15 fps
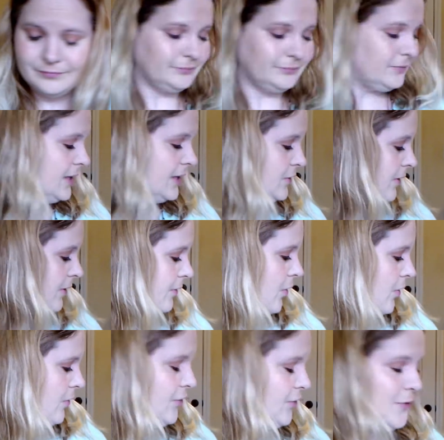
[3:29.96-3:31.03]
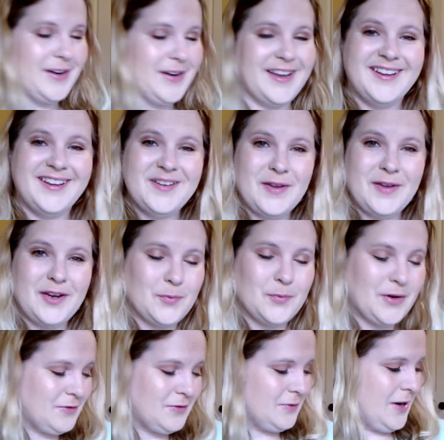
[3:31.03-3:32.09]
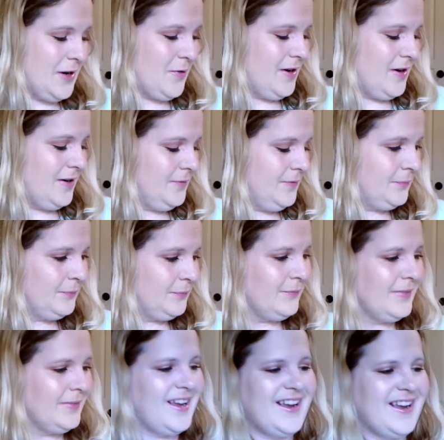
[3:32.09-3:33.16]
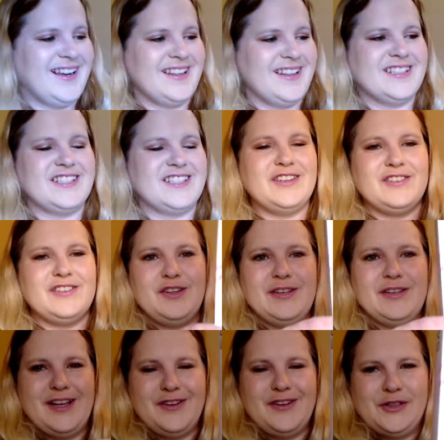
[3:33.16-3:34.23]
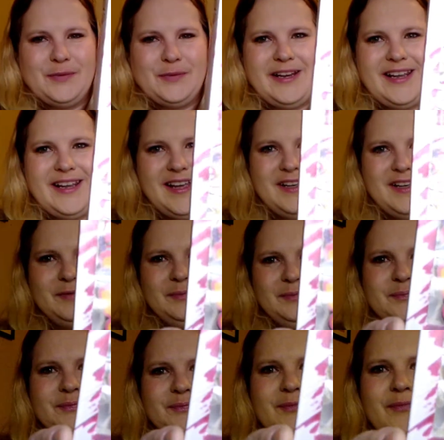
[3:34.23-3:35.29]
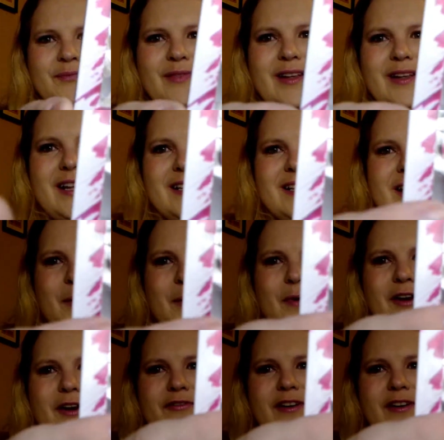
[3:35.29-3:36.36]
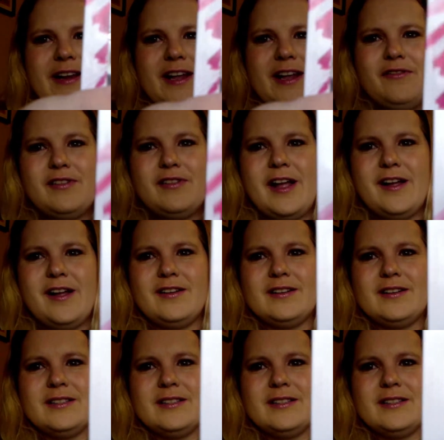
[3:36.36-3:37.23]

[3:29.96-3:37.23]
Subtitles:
that's where I'm going for my makeup wipes from now on. I got this cute little nail grooming kit. It's got butterfly nail files,